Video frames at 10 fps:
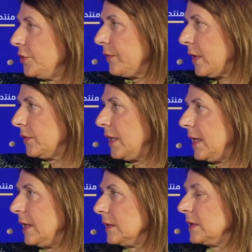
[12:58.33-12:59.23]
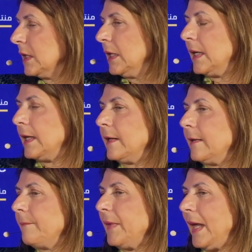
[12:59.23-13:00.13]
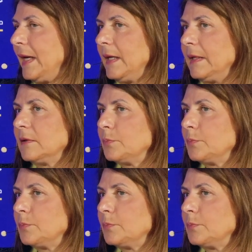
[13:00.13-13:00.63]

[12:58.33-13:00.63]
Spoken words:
around that and